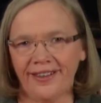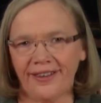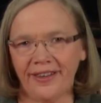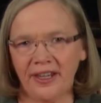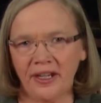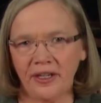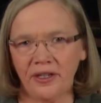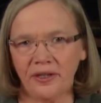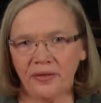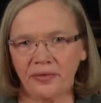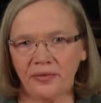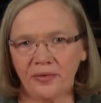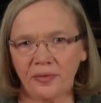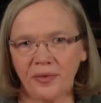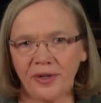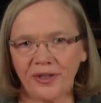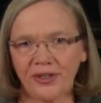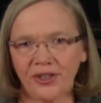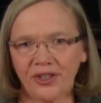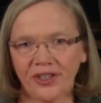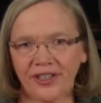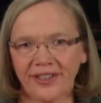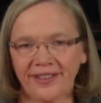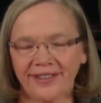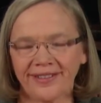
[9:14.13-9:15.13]
Thank you for
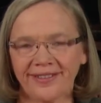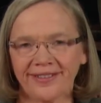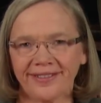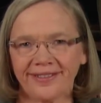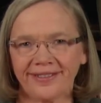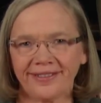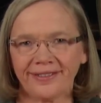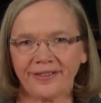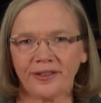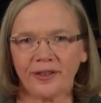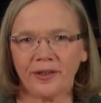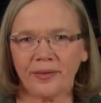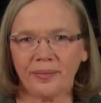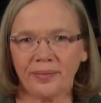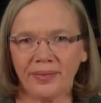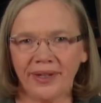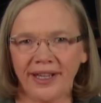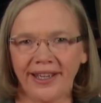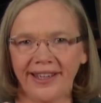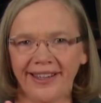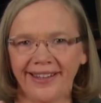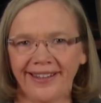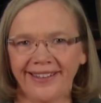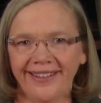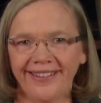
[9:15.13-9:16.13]
watching.
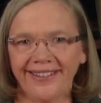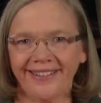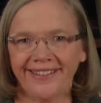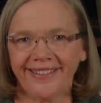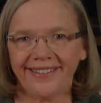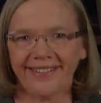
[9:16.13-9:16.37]
Bye.